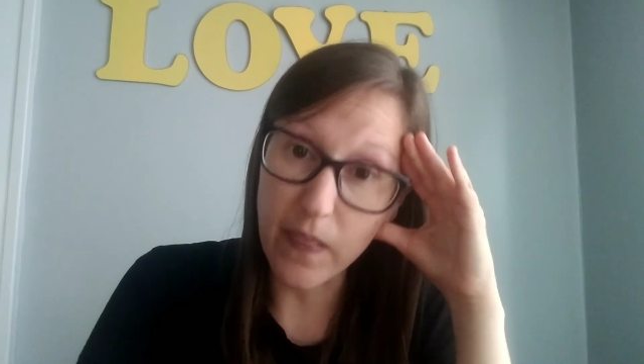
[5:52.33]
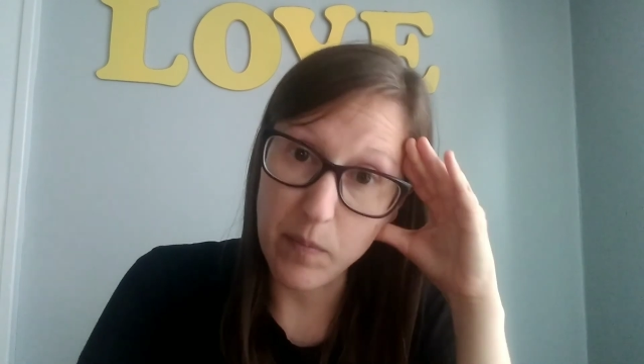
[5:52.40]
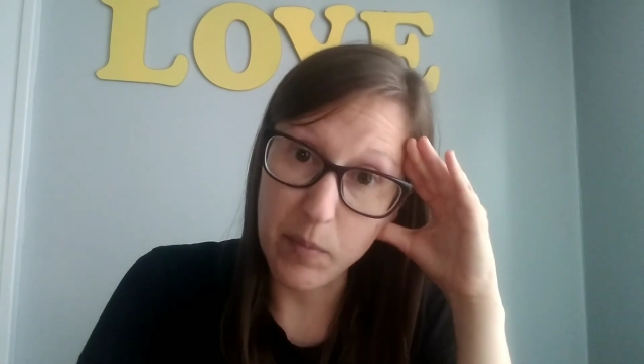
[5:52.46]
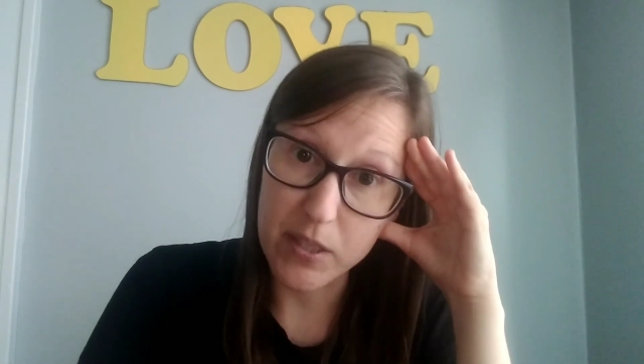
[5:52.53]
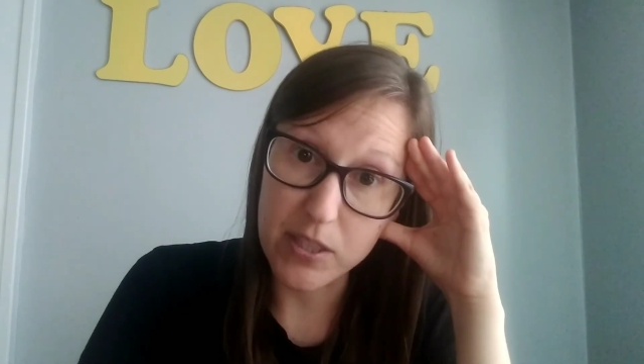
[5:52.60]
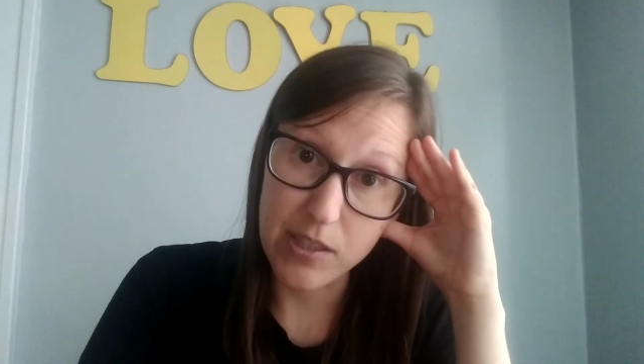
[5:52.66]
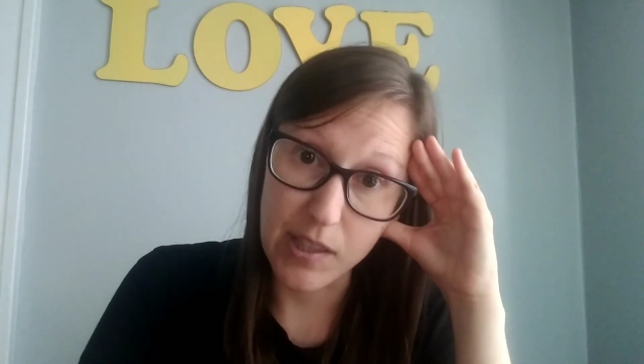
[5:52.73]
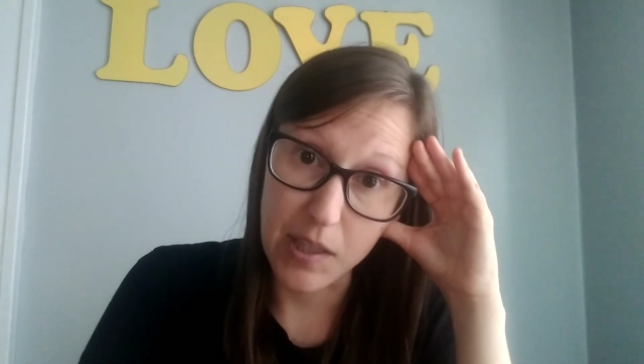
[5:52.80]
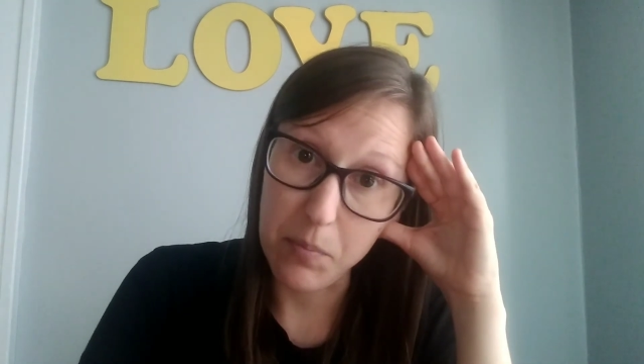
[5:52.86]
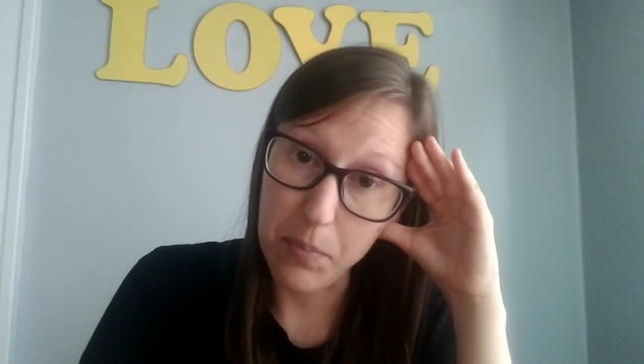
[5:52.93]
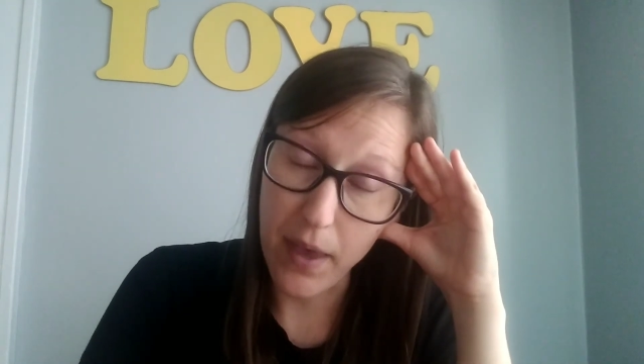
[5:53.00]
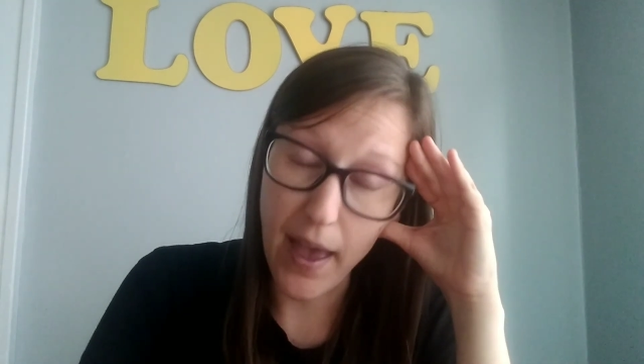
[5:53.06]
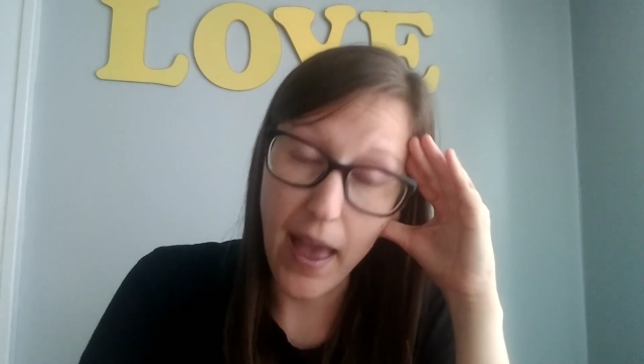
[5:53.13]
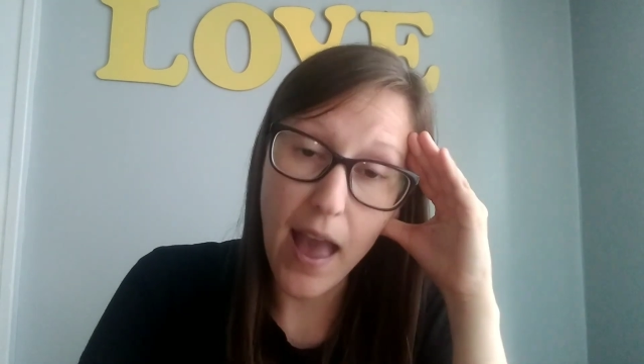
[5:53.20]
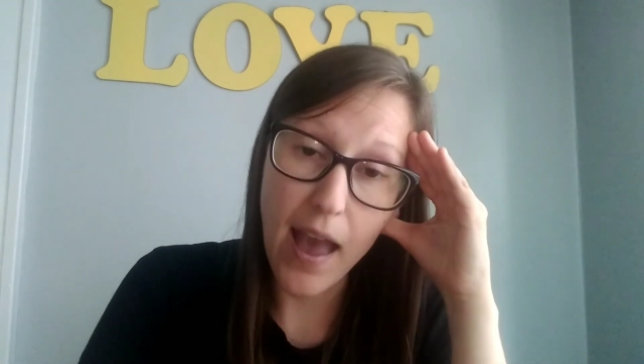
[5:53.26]
let me sleep
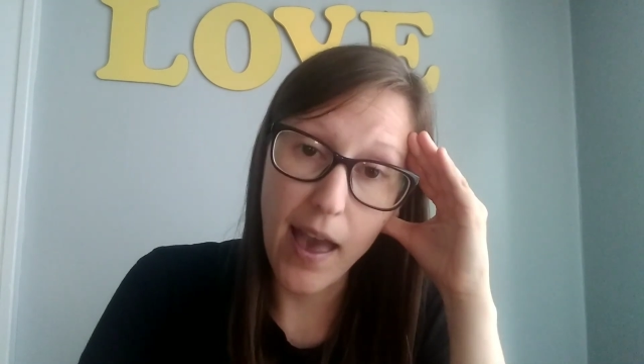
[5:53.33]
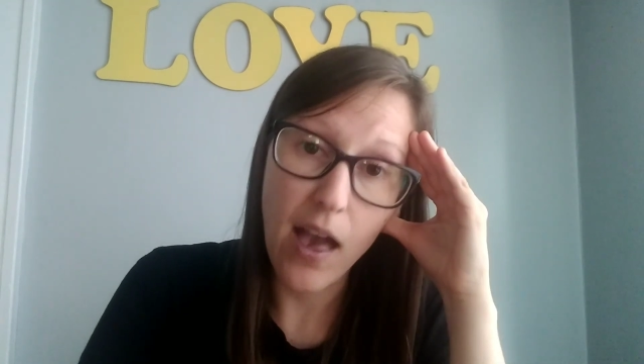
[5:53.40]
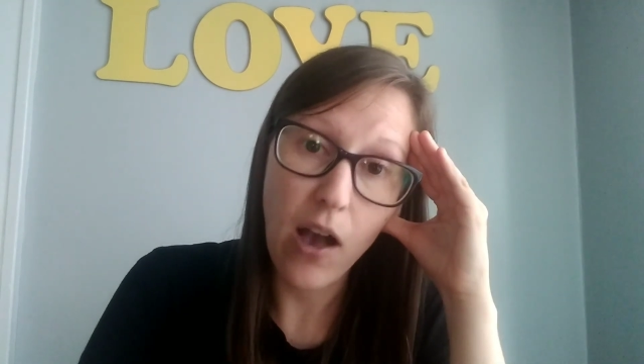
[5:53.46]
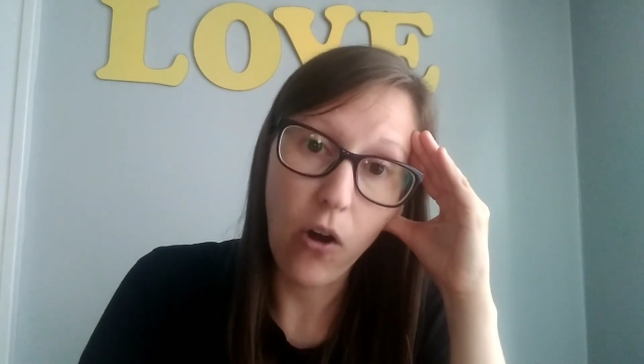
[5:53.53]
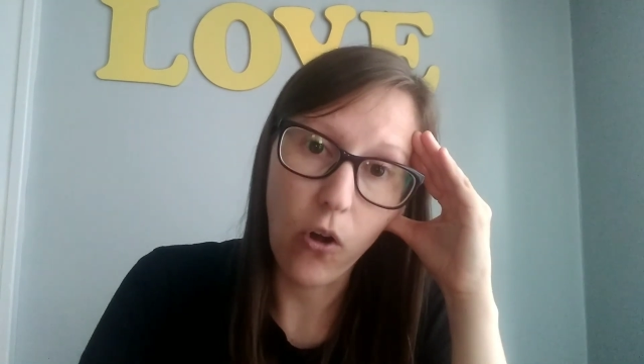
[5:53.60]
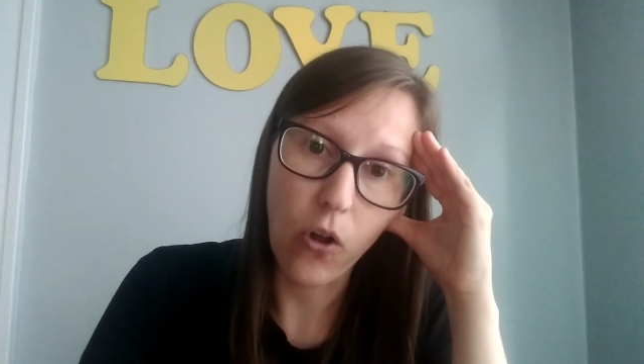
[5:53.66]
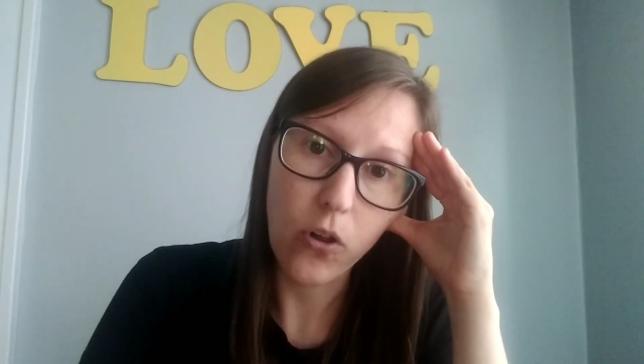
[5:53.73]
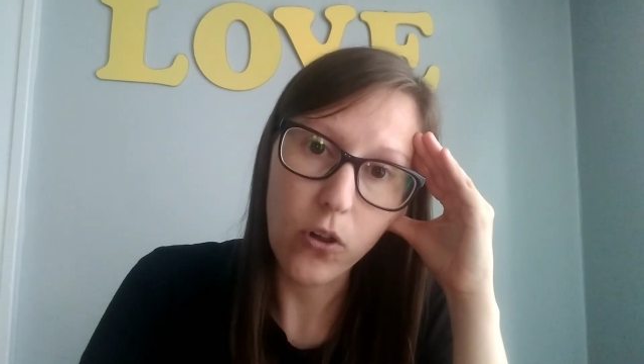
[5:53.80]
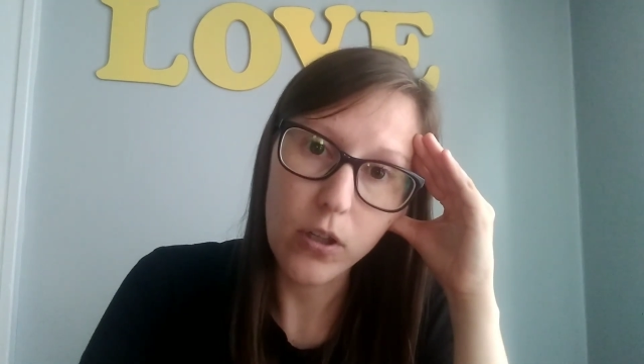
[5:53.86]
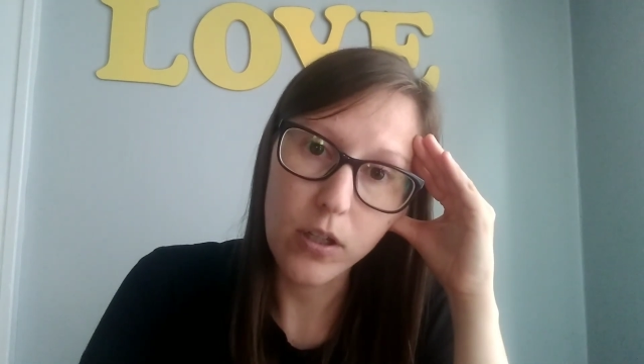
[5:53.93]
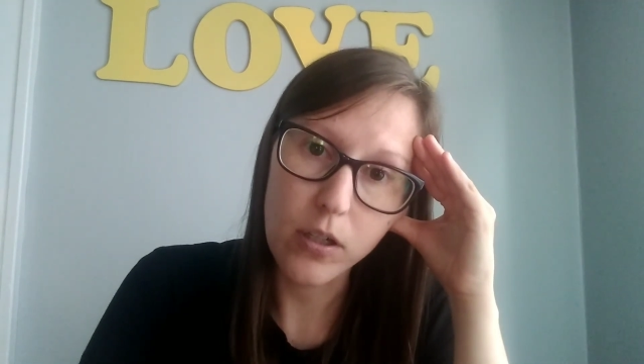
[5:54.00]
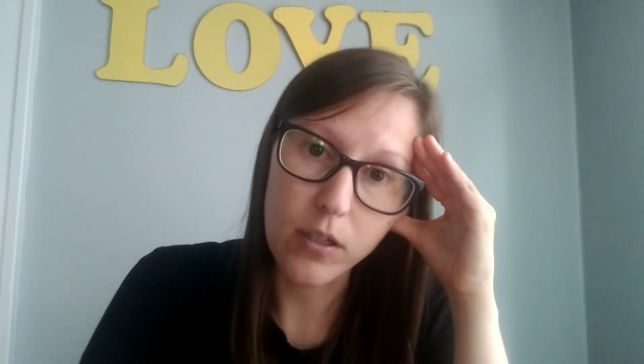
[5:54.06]
at all,